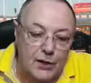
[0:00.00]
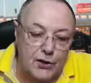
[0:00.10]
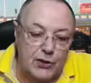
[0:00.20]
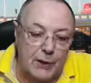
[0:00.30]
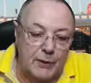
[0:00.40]

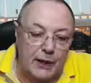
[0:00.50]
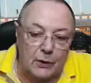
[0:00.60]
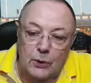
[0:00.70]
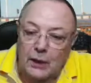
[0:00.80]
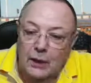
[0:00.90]
Just let me
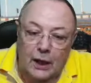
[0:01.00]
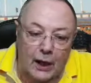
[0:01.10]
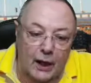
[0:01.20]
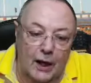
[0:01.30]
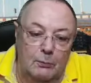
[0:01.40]
know.
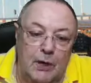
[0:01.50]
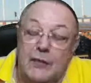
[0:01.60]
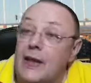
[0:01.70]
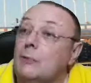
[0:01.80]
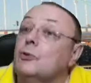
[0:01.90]

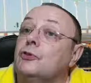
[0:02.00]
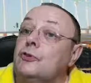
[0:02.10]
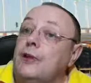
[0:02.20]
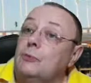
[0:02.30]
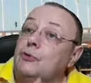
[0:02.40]
And that was
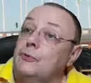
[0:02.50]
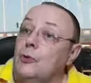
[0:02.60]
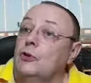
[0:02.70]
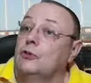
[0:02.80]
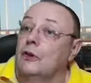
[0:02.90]
the
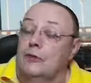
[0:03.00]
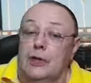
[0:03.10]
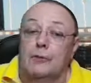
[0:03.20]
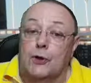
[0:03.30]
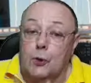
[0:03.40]
voiceover that
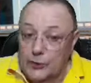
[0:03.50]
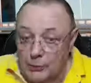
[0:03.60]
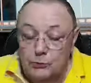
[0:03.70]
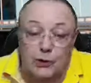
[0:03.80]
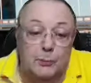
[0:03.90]
I recorded.
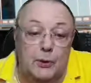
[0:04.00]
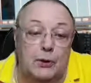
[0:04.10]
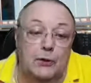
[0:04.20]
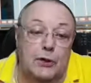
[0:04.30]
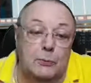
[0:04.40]
That was only
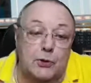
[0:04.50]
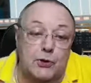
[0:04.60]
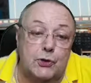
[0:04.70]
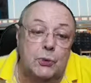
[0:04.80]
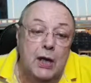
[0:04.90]
part of the
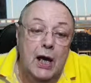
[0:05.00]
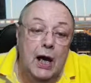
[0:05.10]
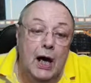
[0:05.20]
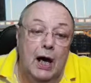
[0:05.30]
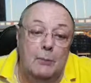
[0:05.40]
commercial.
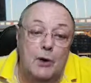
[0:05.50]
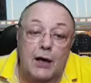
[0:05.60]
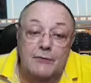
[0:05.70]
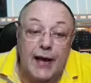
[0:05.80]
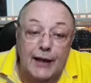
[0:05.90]

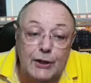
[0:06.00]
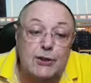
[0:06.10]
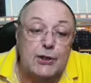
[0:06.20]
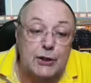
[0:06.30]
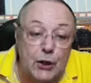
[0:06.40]
I've
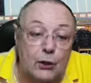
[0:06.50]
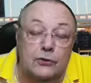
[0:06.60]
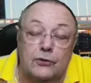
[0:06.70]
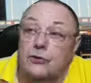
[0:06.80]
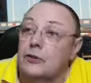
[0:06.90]
actually
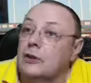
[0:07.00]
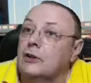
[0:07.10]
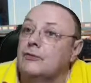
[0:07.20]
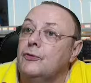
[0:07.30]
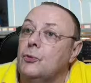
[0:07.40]
got
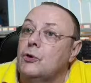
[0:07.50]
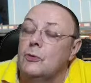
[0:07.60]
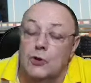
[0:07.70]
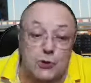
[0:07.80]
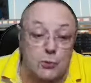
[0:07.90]
the full
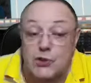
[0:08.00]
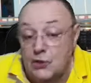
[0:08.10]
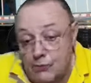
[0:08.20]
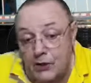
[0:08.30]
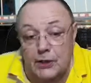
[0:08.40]
commercial, which
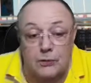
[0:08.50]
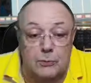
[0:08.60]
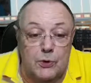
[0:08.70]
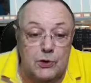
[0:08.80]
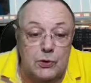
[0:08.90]
is a radio
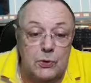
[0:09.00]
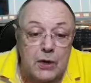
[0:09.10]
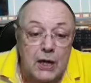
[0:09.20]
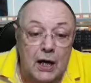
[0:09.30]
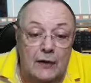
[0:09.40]
commercial.
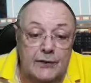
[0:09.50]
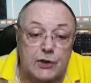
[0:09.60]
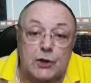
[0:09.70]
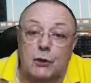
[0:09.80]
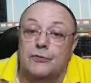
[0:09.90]
I've
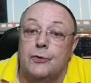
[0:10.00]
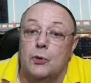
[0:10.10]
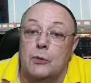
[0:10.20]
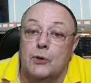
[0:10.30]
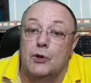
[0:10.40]
actually got the
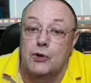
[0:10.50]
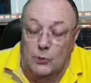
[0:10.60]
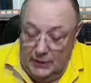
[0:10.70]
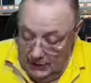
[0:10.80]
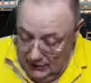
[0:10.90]
full commercial
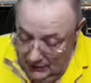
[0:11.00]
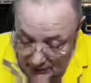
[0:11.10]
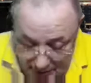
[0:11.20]
here.